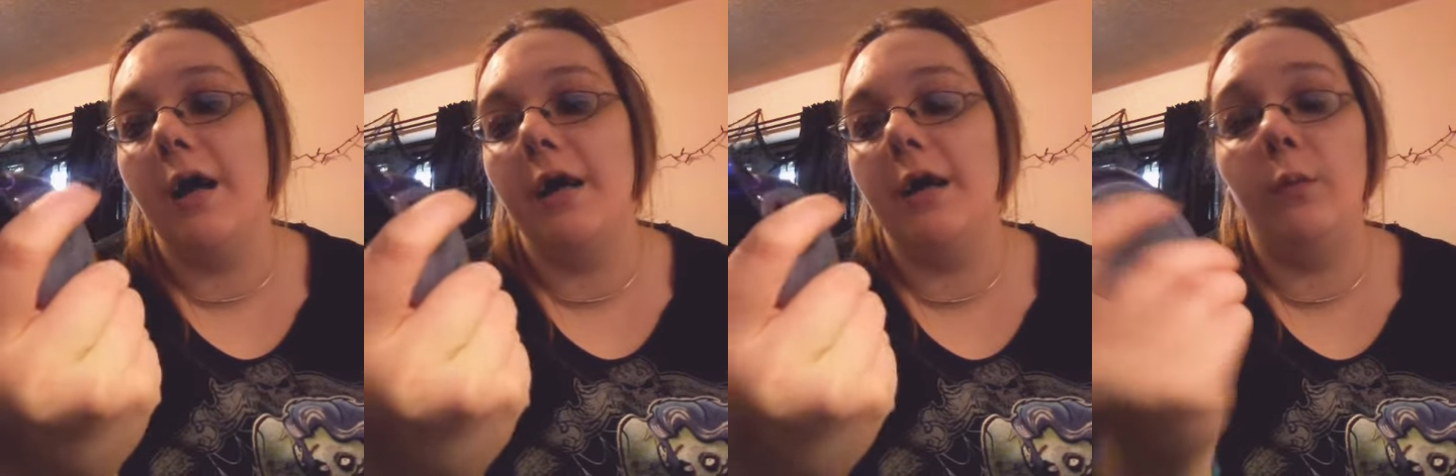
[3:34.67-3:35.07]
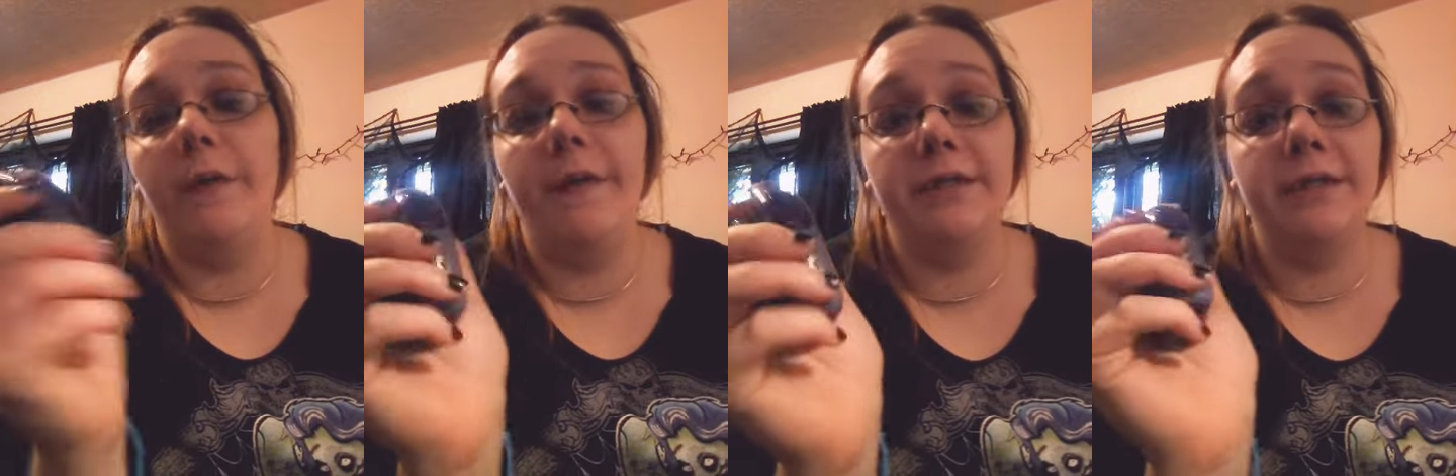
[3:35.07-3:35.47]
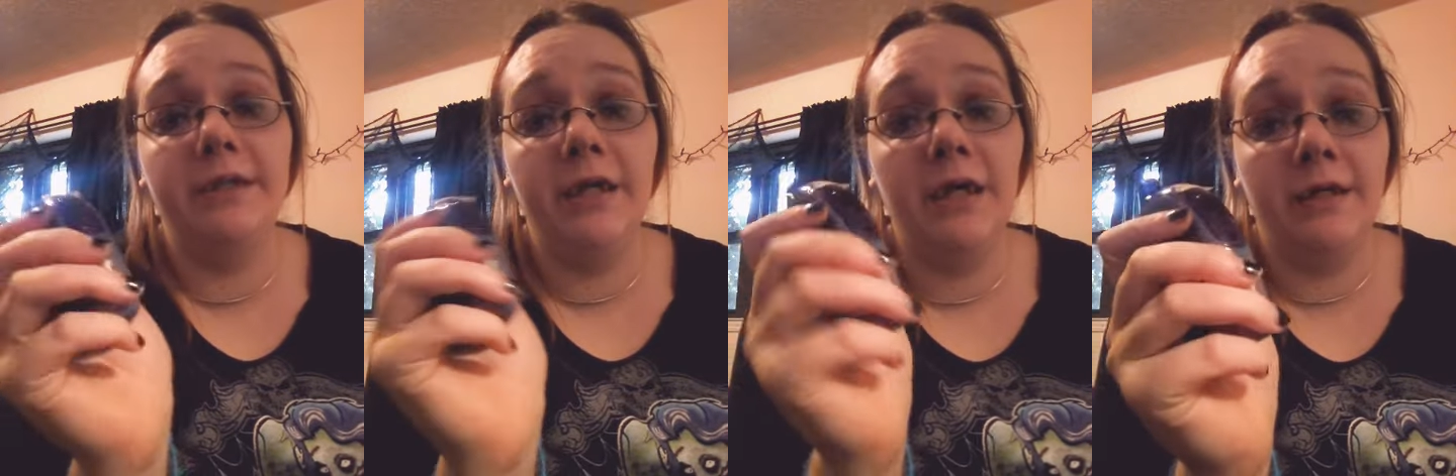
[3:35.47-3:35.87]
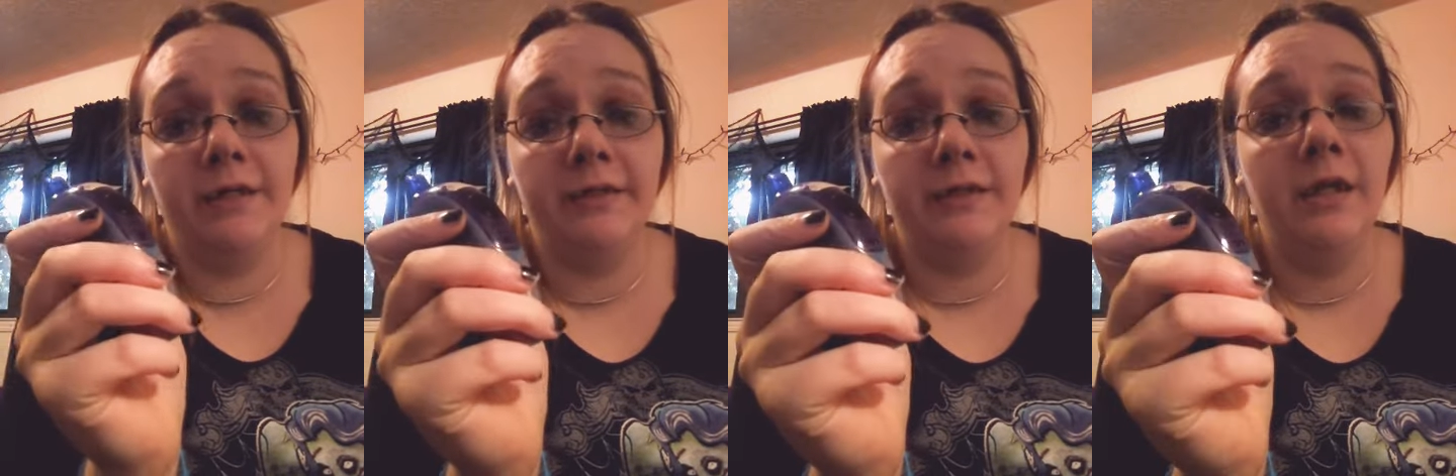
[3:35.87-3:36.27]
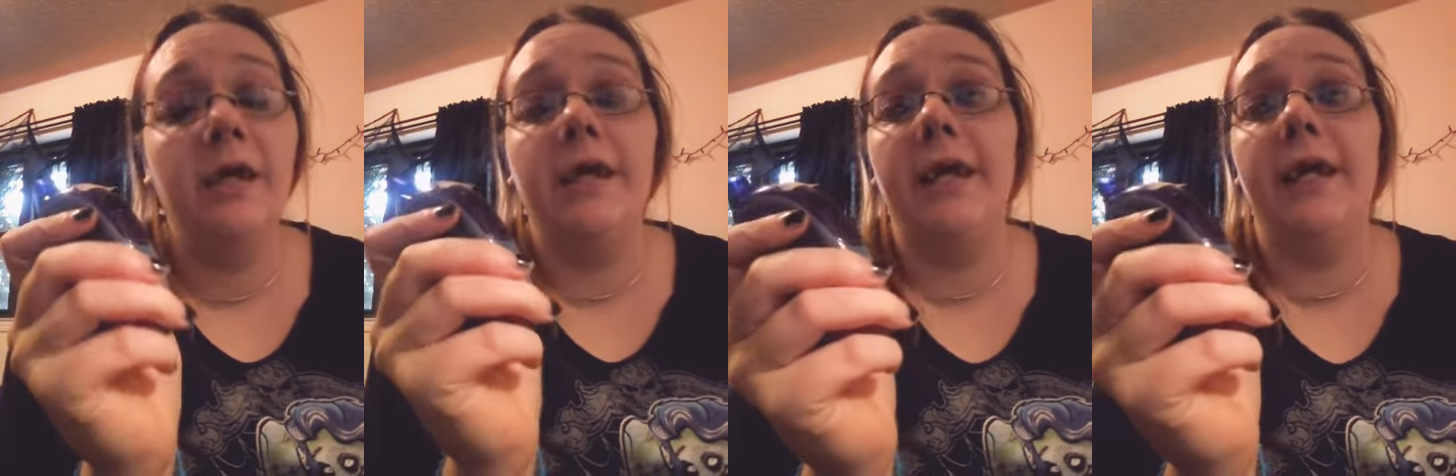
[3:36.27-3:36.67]
When this is done,
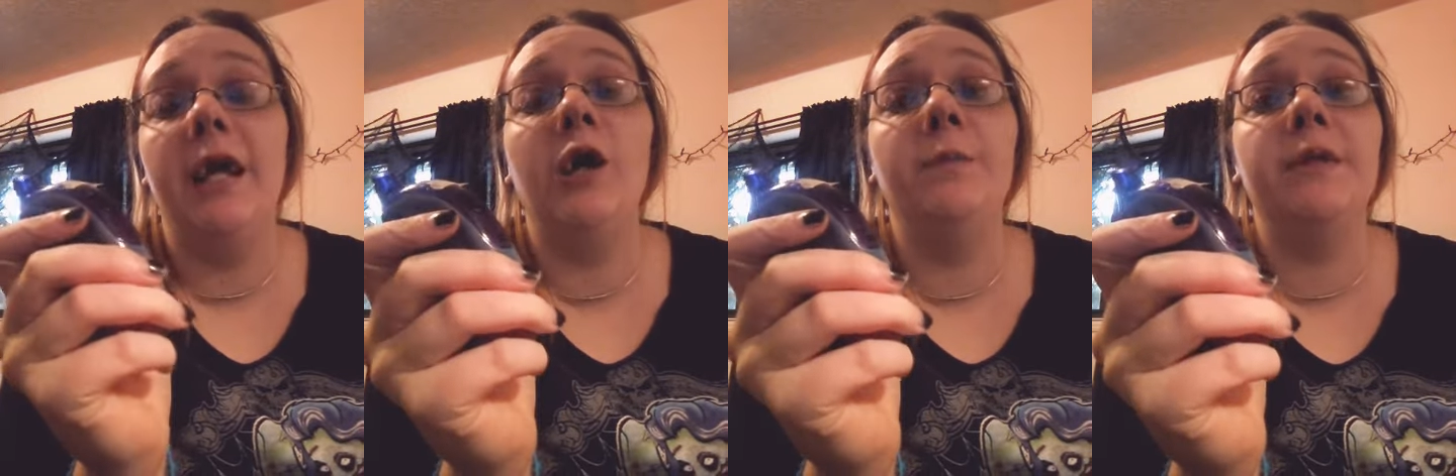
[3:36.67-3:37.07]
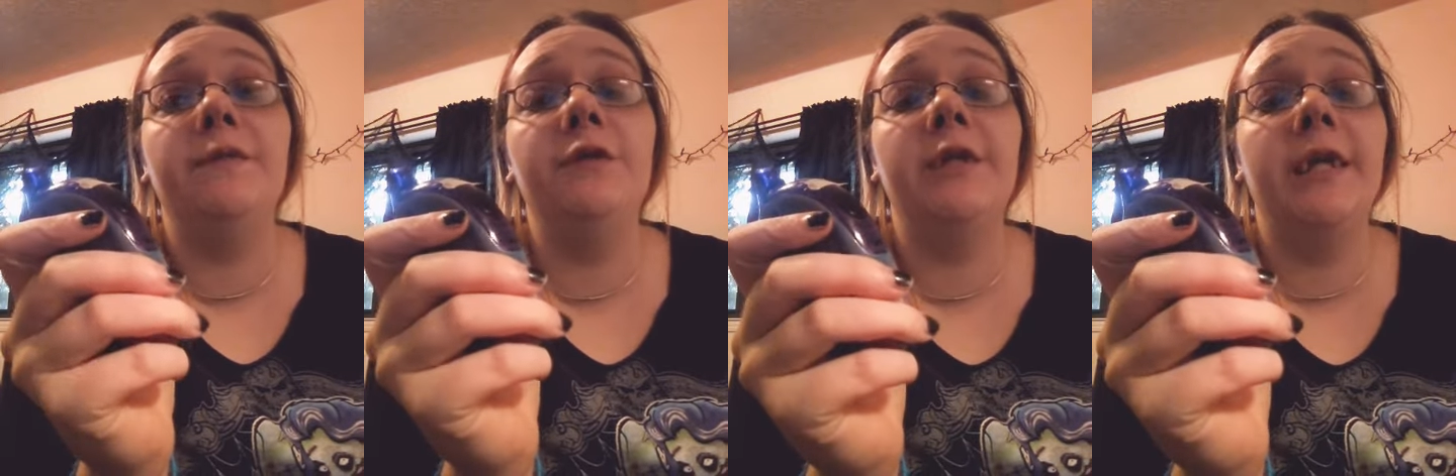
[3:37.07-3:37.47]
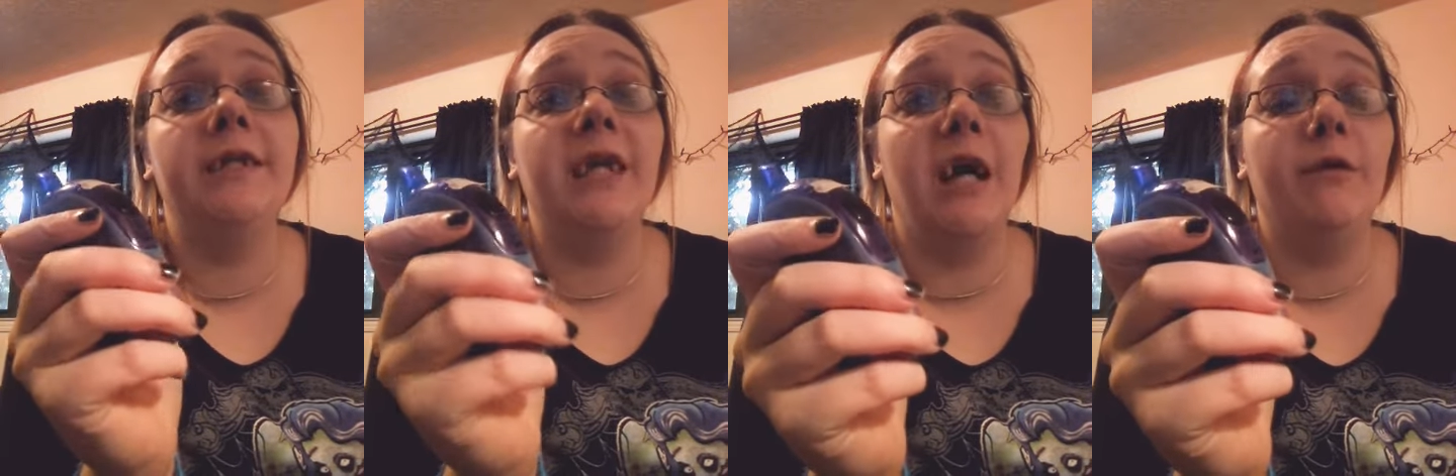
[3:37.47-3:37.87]
it helps if you set a timer